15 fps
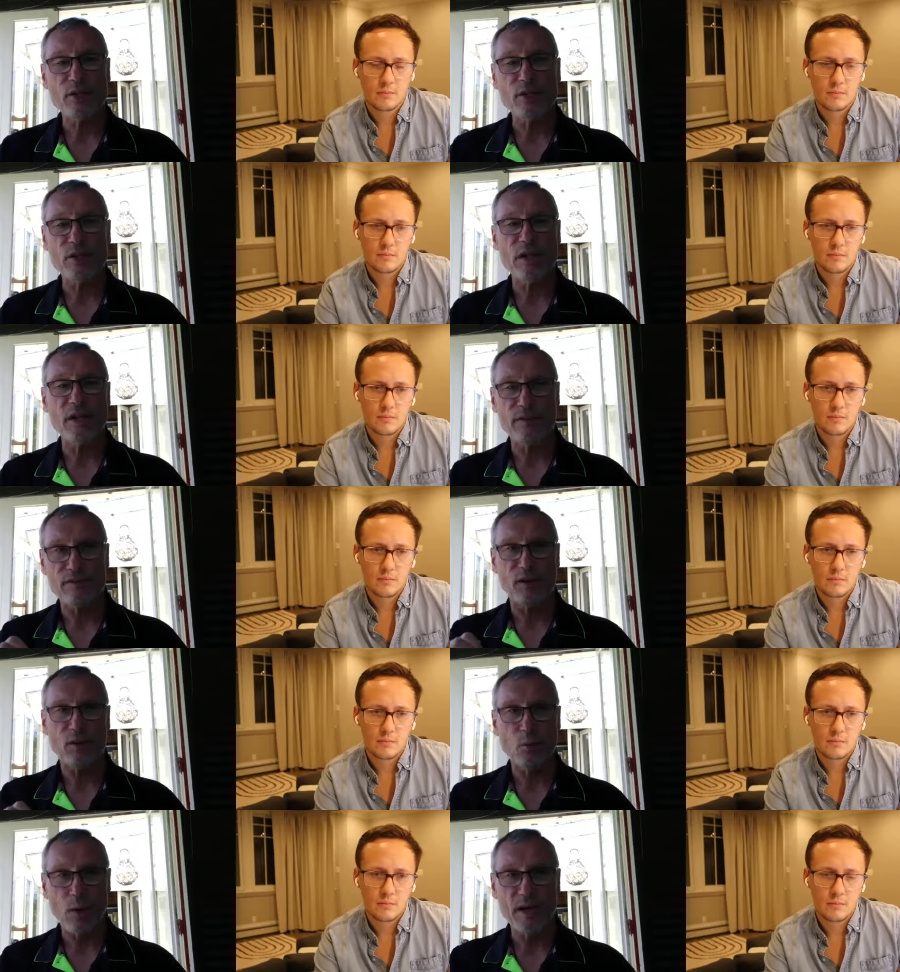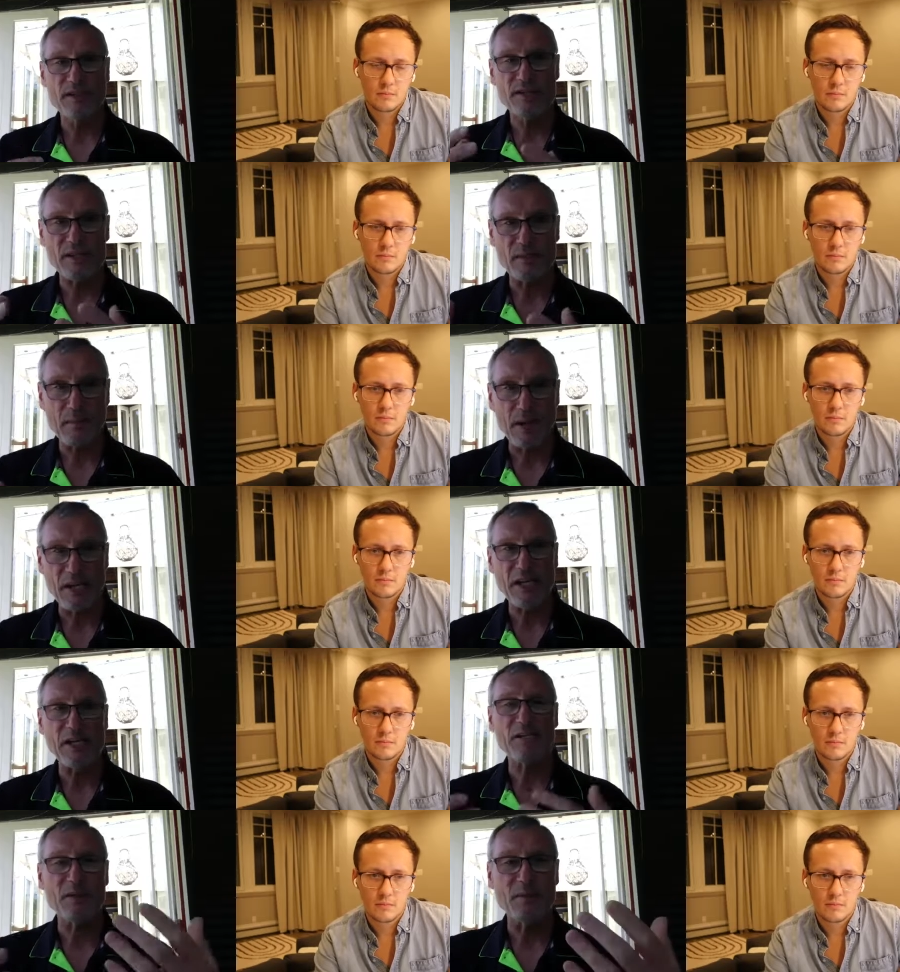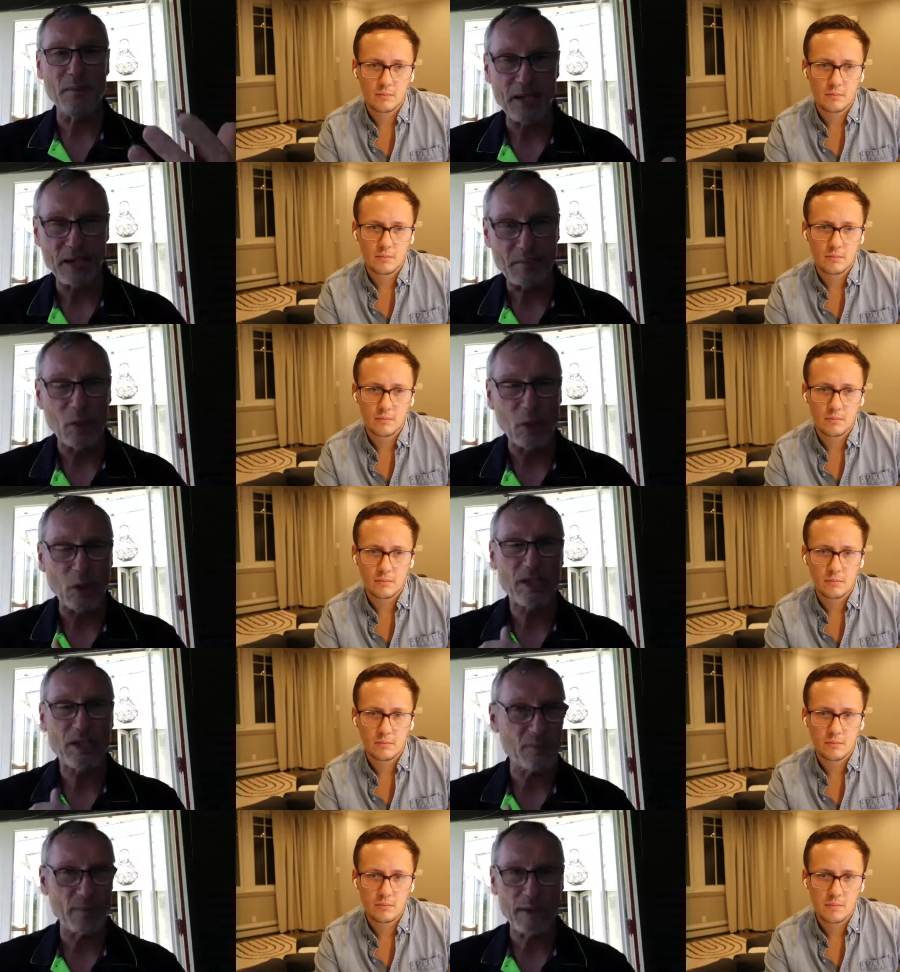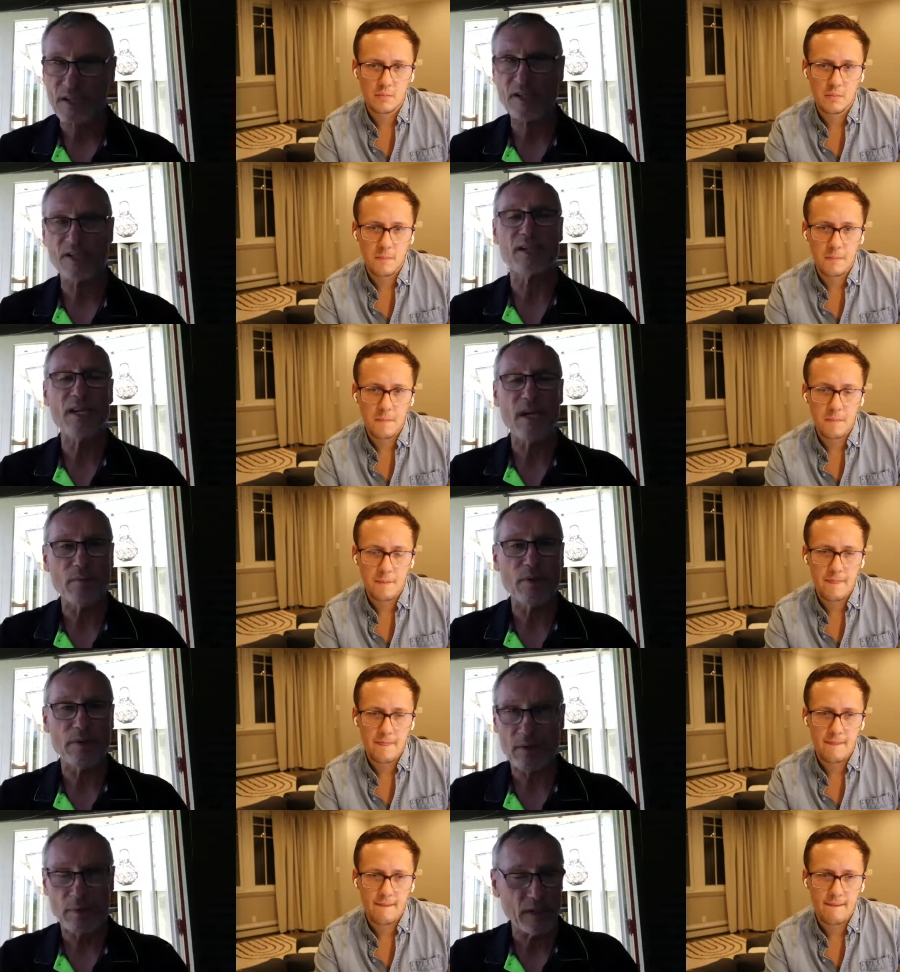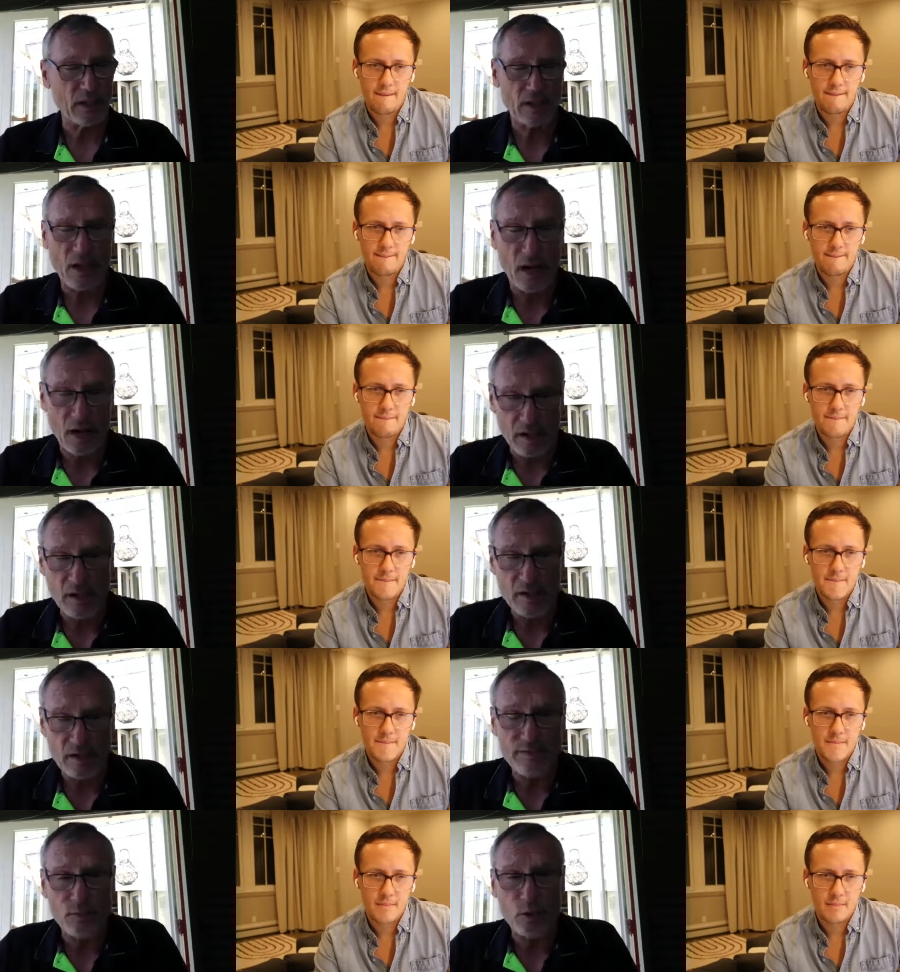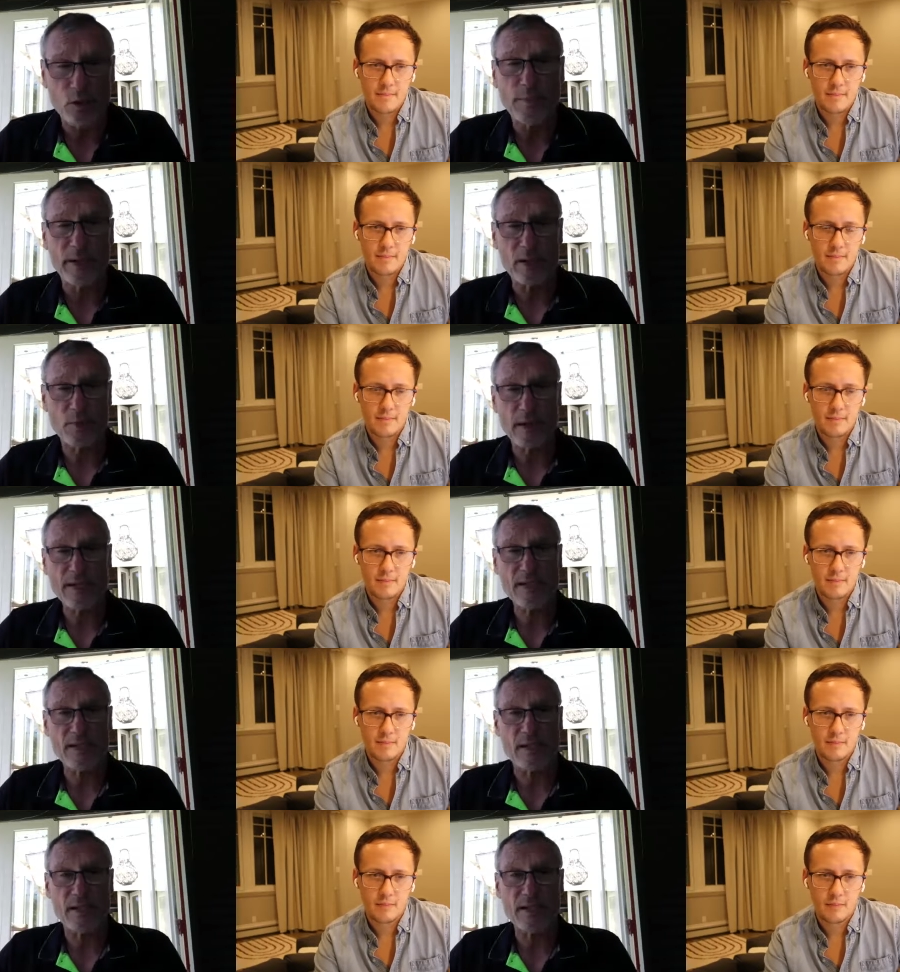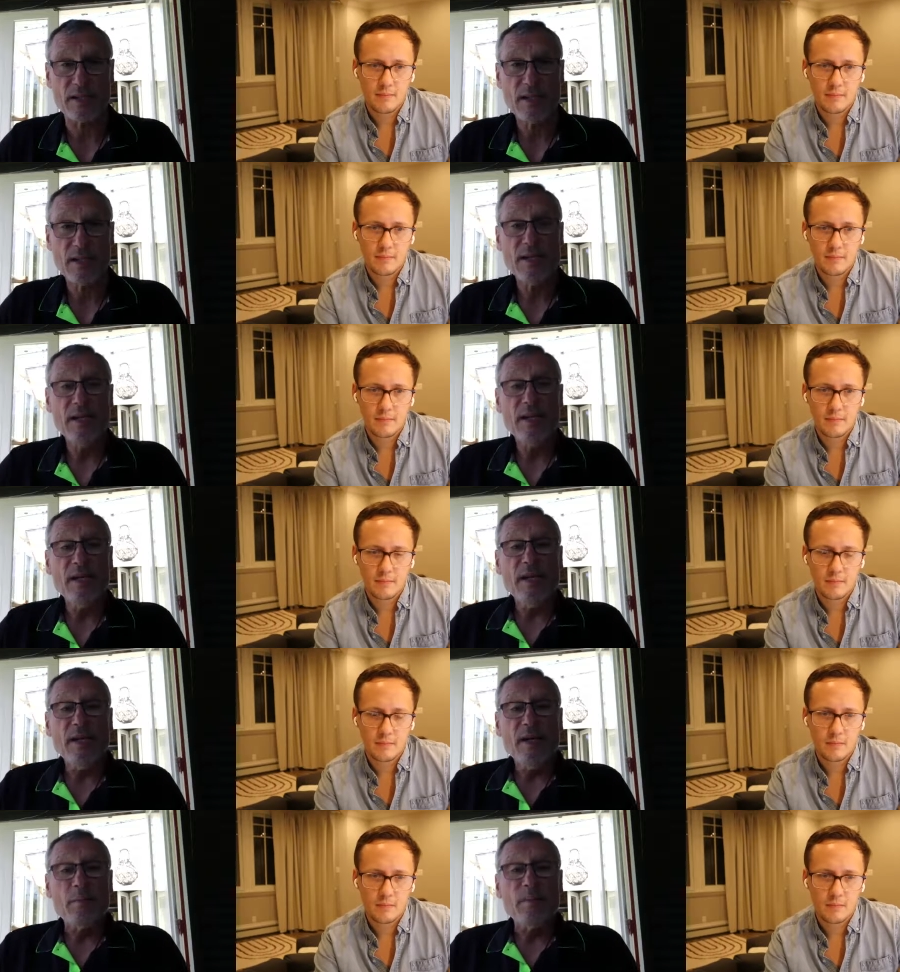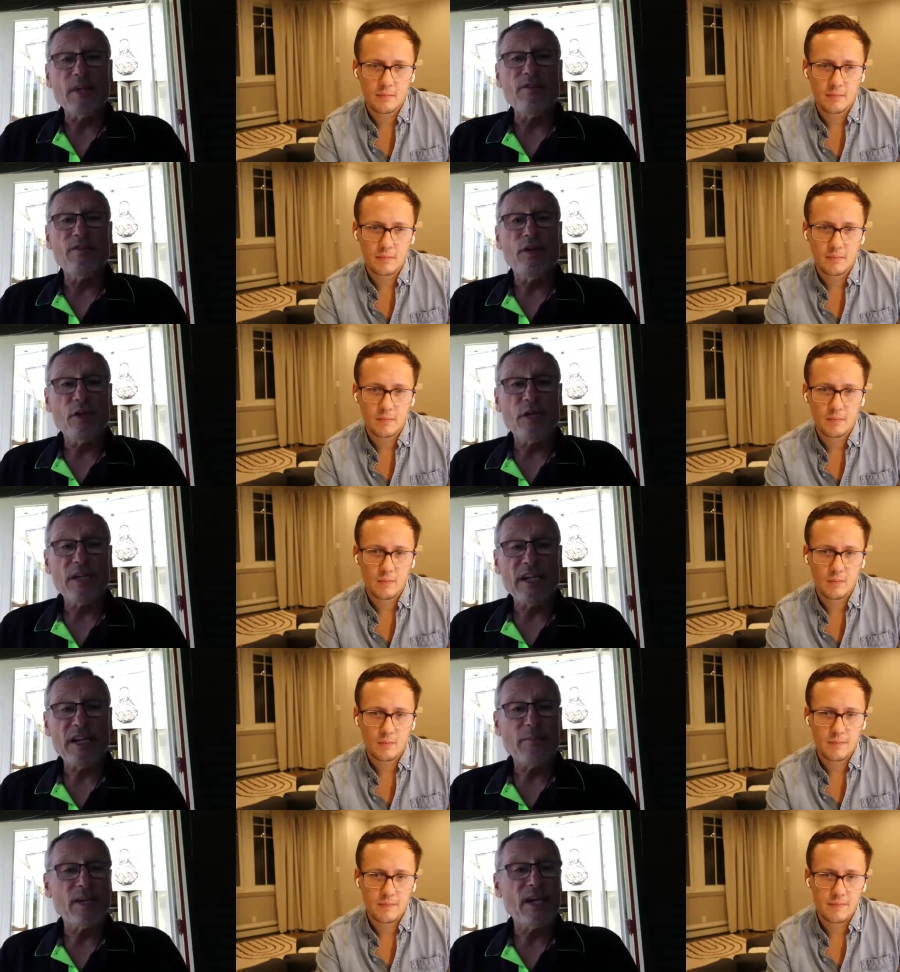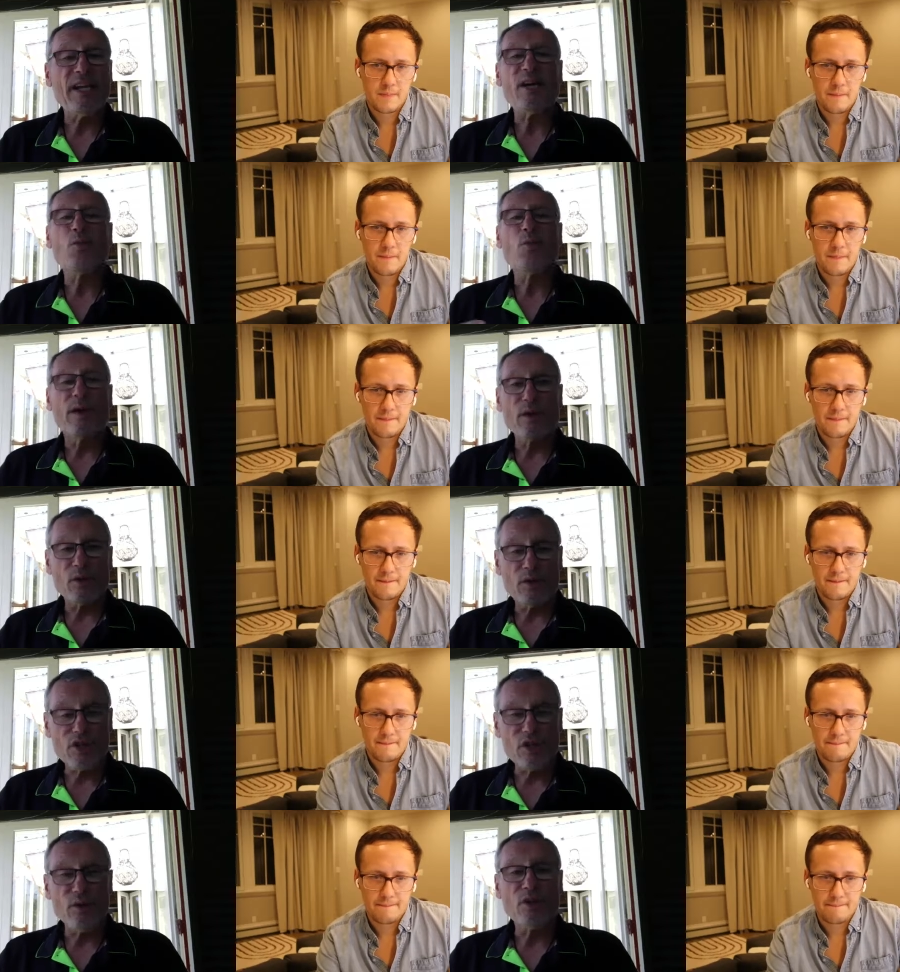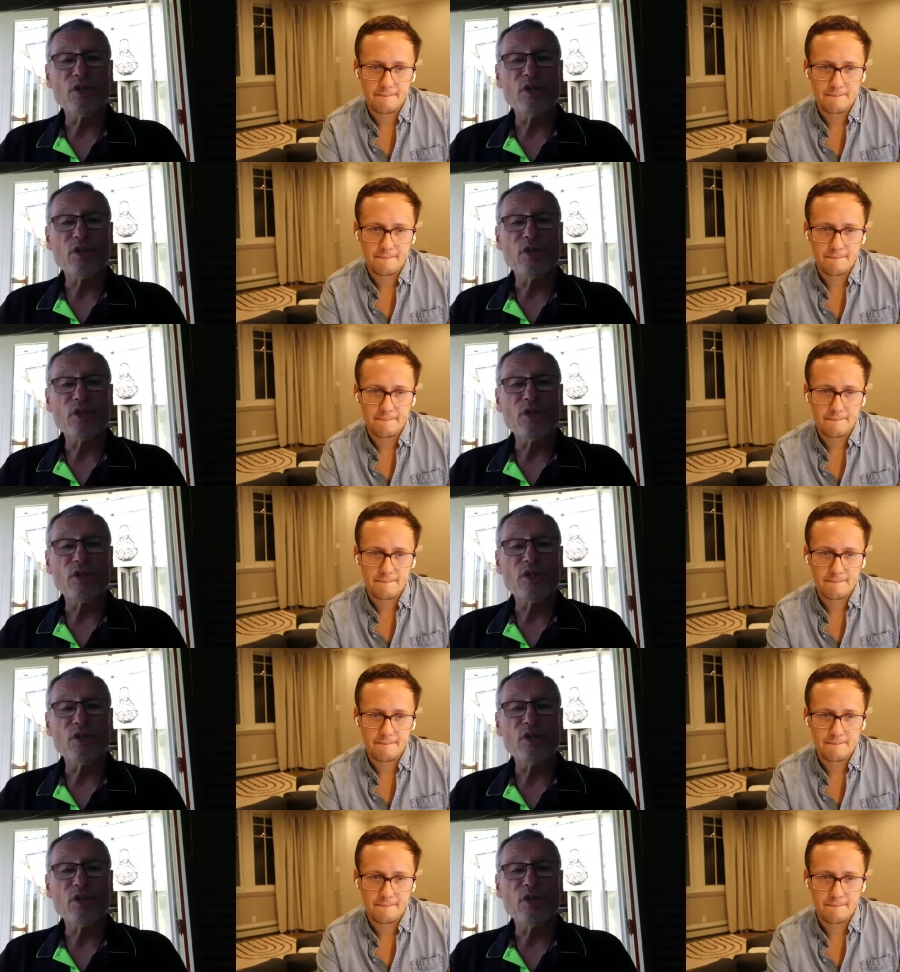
Speaker 1: you're going for one to many to many more is because a number of them are going to fall by the wayside. But if you can keep getting one or two